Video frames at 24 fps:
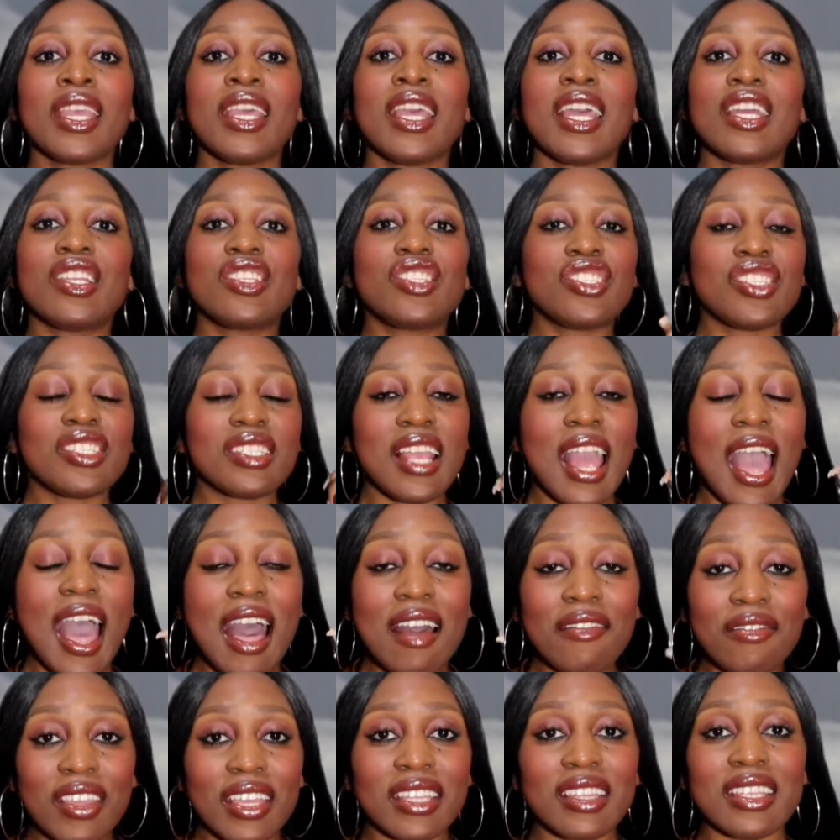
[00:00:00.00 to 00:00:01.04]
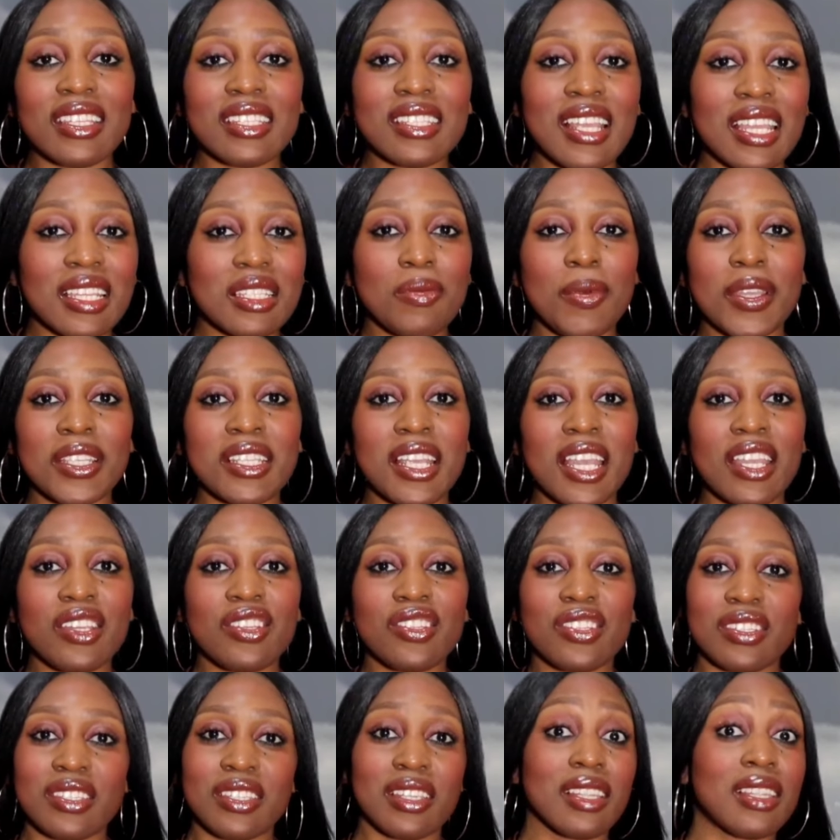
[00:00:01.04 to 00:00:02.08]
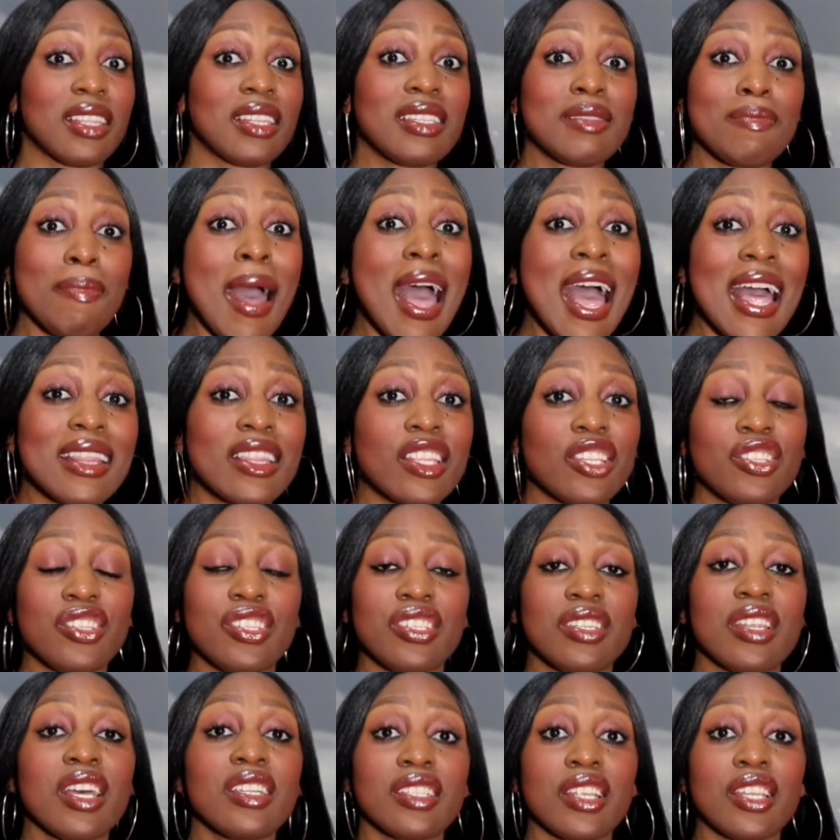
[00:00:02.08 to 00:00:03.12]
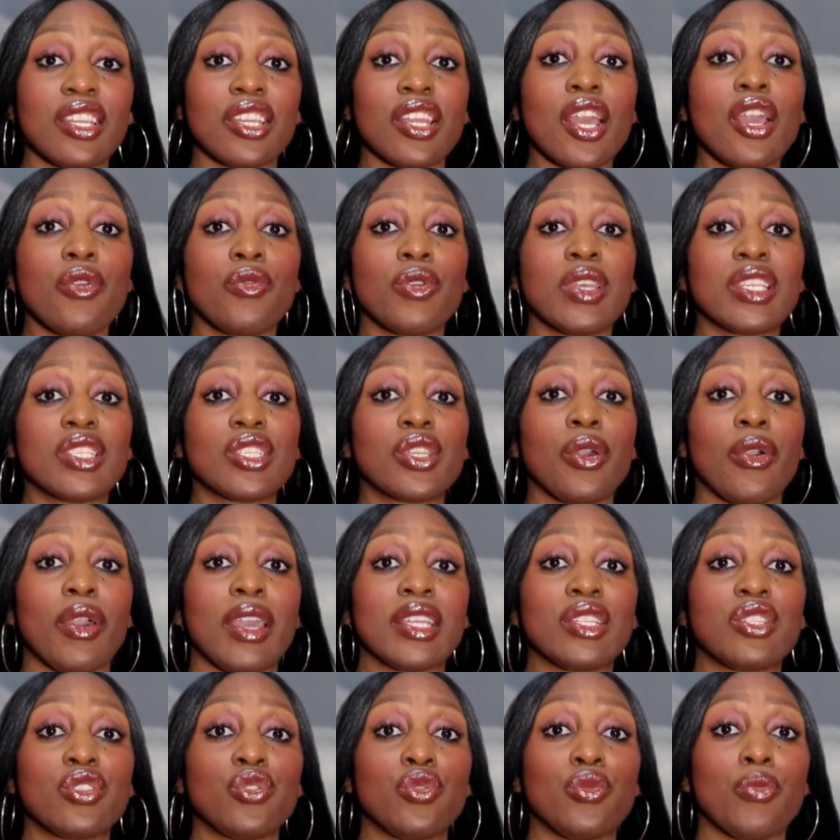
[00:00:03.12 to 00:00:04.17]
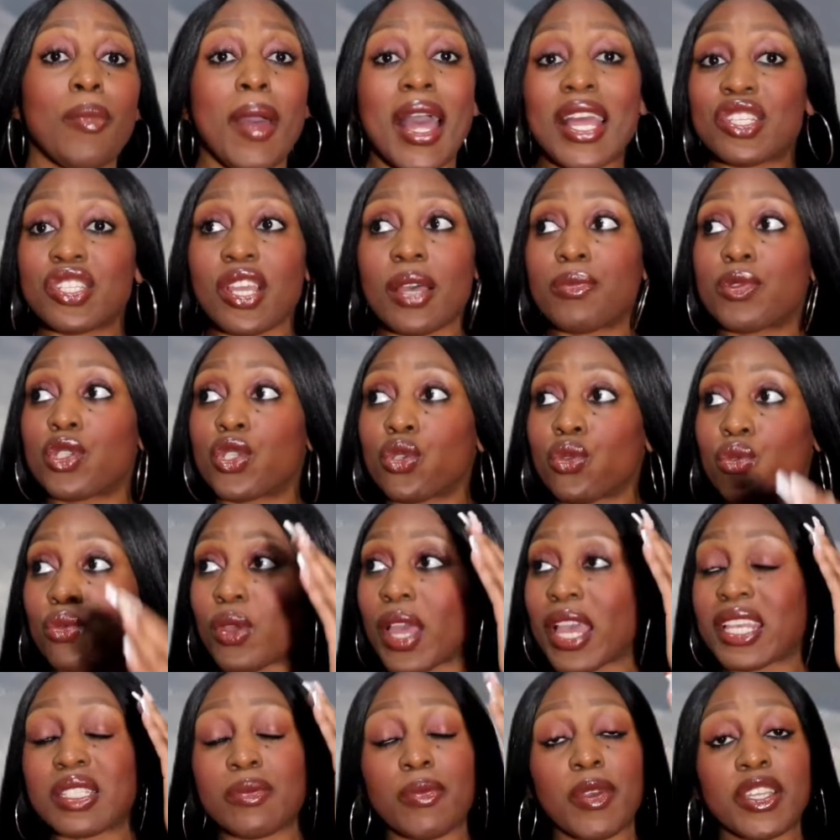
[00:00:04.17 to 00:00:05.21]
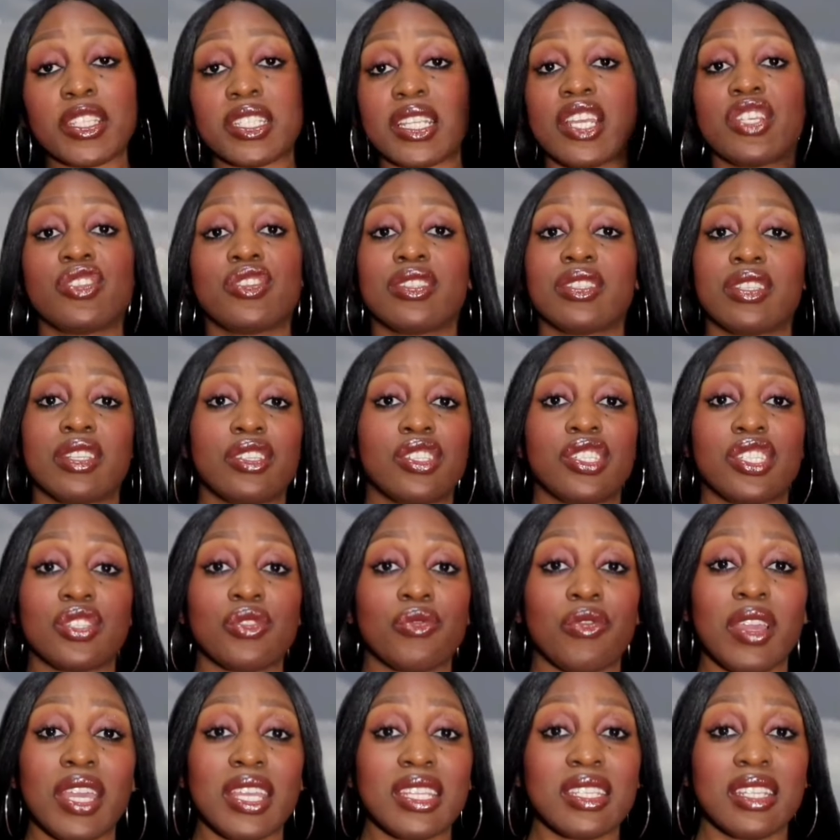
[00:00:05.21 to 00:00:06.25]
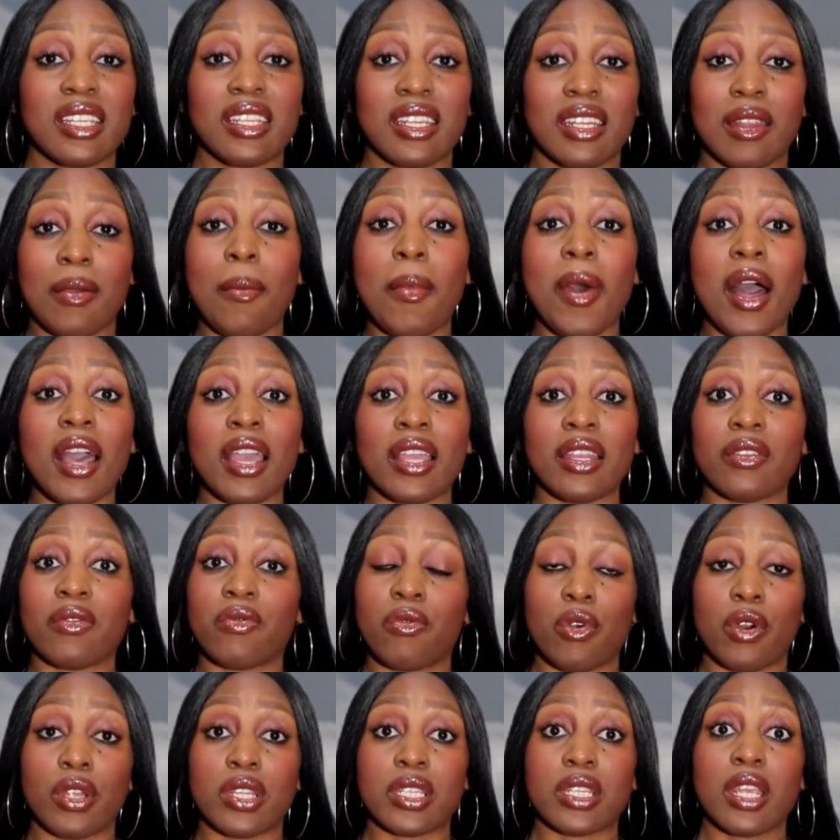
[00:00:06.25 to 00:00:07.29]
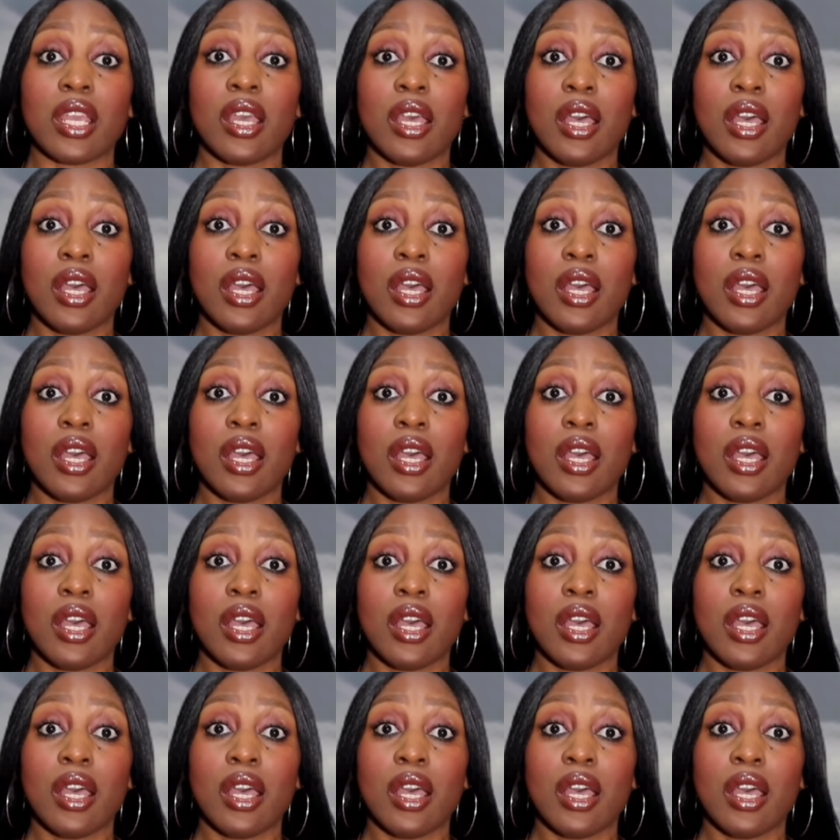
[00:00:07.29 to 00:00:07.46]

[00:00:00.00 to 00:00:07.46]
and she's having these expectations that this man that she doesn't know is going to match up to expectations that she's created in her mind of what